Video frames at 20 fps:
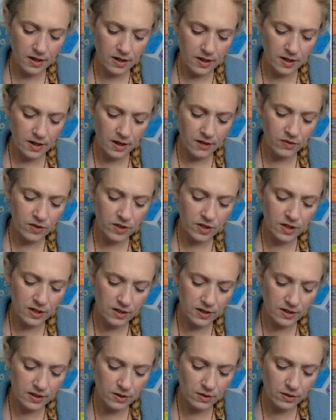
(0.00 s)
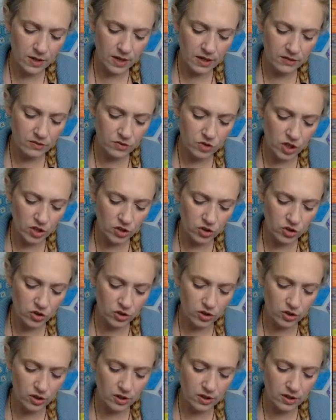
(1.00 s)
every creative
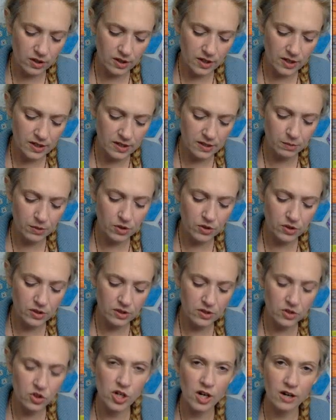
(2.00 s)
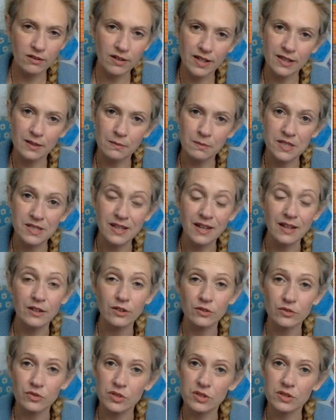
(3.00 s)
gesture is a person sharing
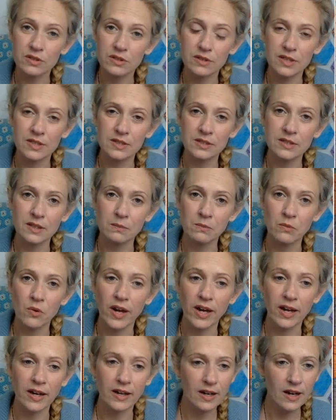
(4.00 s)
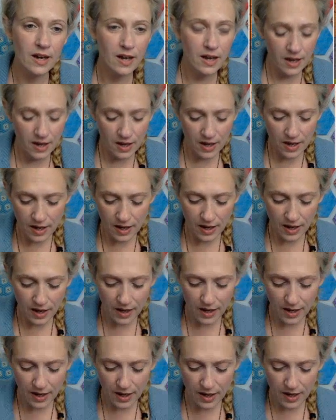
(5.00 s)
themselves in some way.
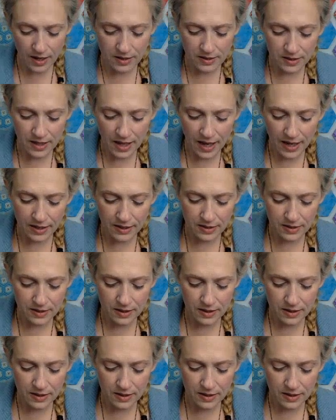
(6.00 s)
And that,